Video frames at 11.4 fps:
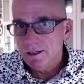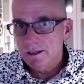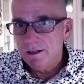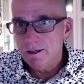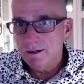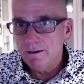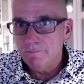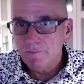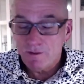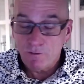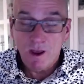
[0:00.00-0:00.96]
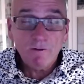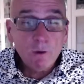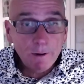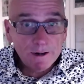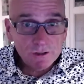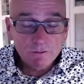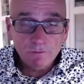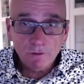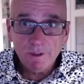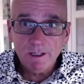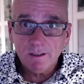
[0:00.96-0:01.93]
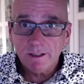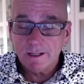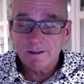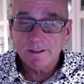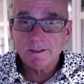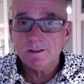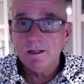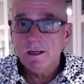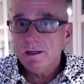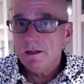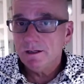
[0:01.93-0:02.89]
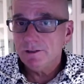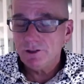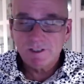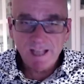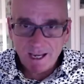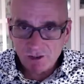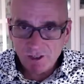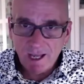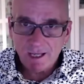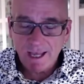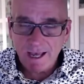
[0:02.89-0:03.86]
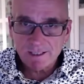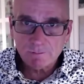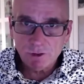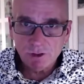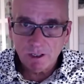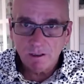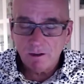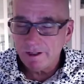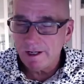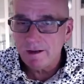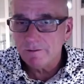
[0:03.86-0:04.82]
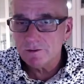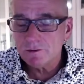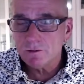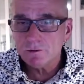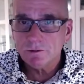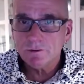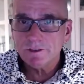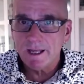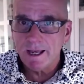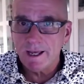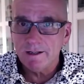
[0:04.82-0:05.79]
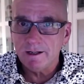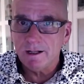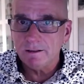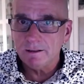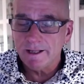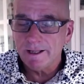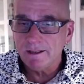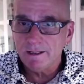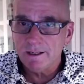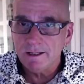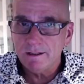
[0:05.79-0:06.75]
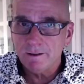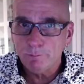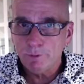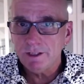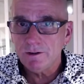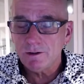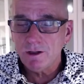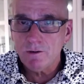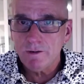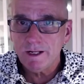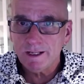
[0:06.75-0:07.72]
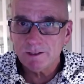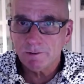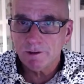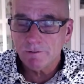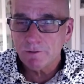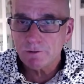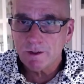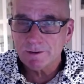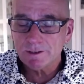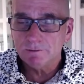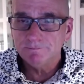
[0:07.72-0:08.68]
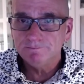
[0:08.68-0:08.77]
If you have a question for me like this, just hashtag AskMichel on any of the socials, and I'll gladly put it in the queue and answer it on a future episode.